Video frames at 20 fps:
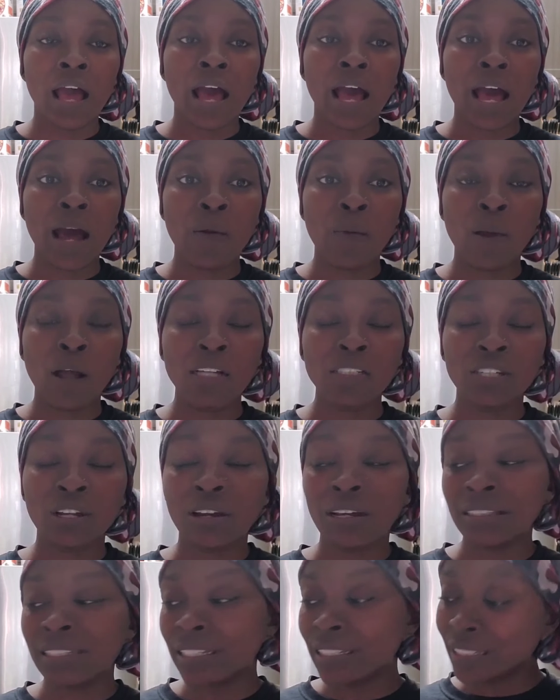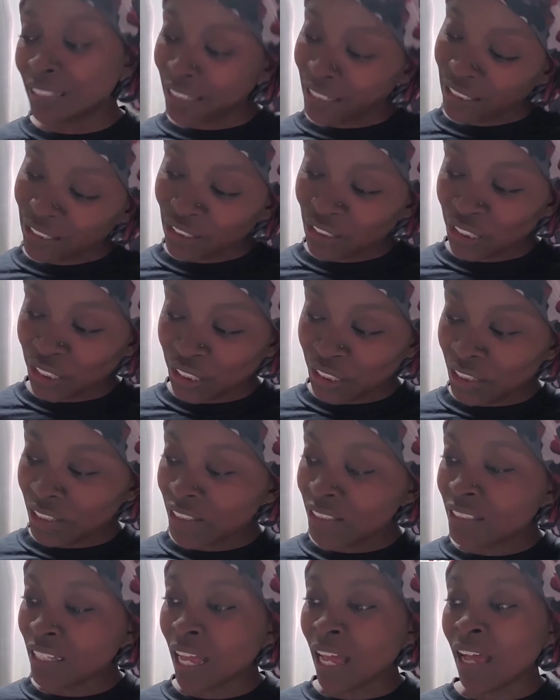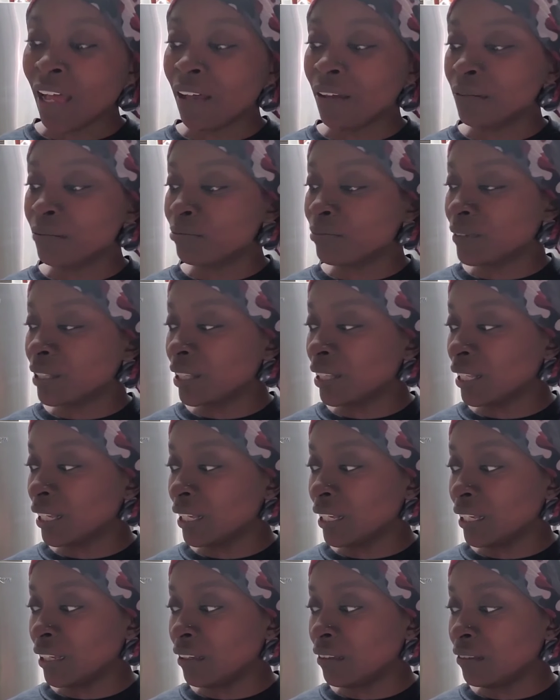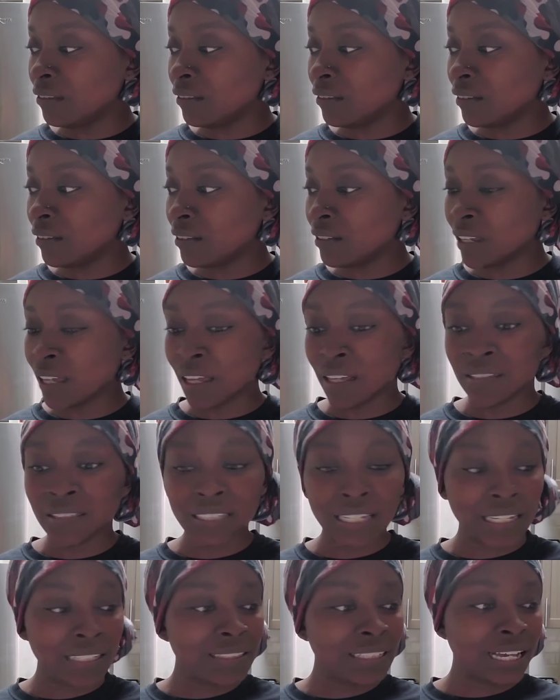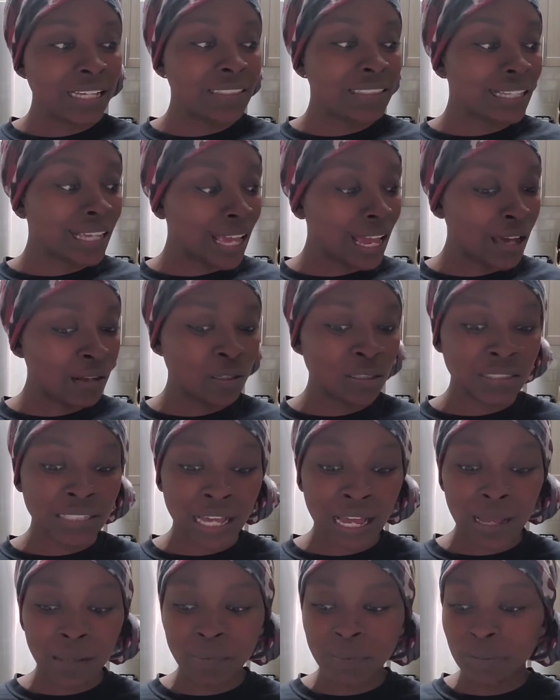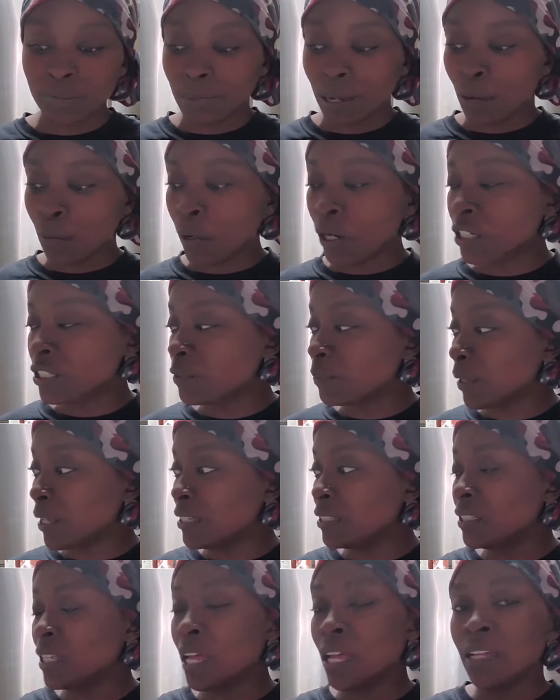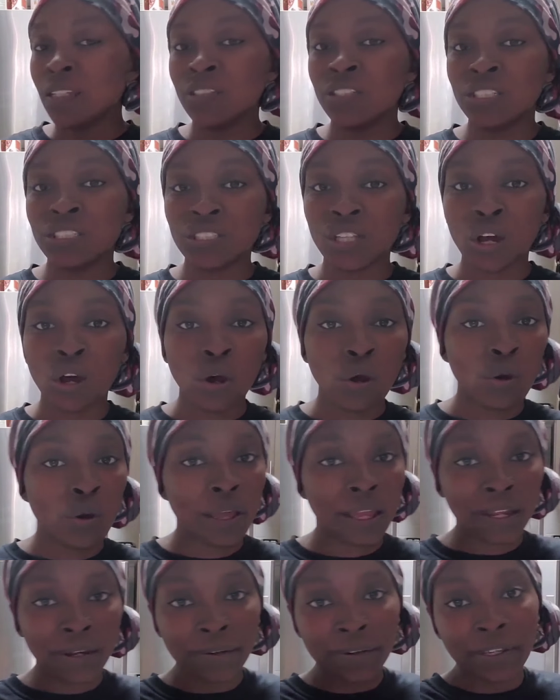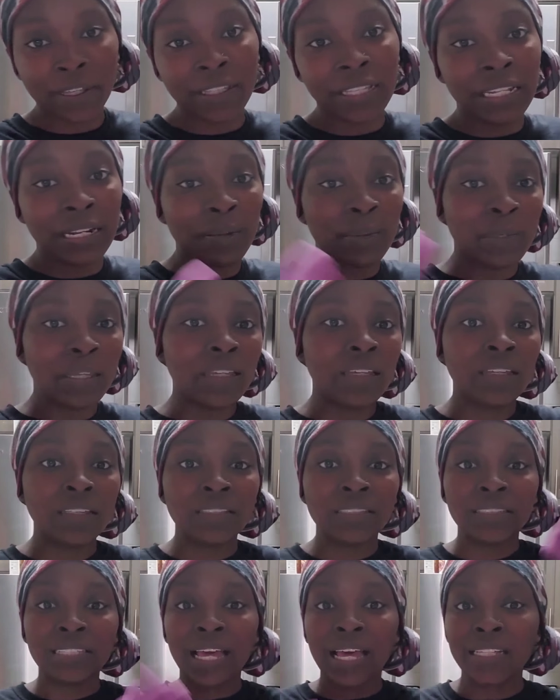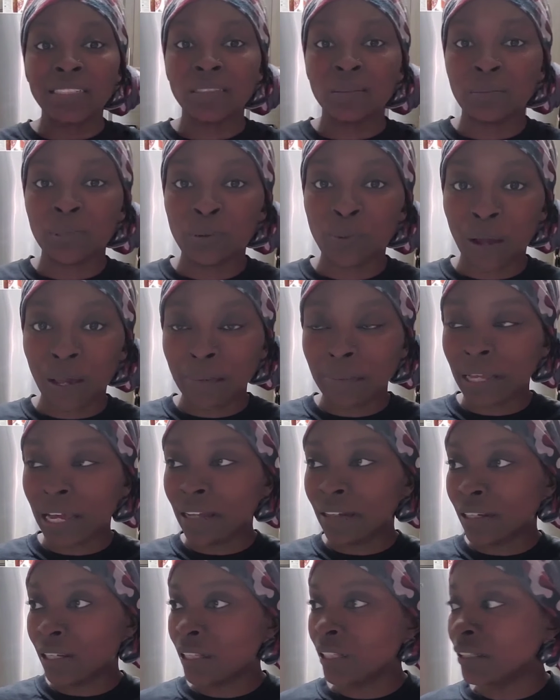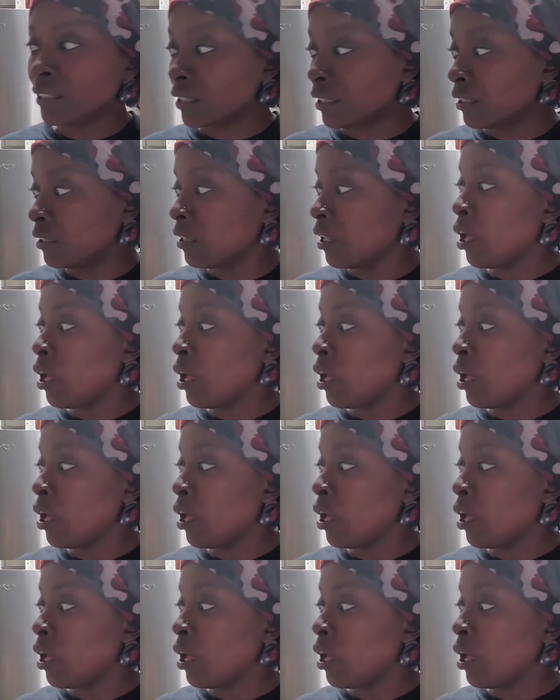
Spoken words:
I wash all the dishes. I clean and sanitize the countertops, my workspace, just the whole area that I'm in just has to be wiped down and cleaned.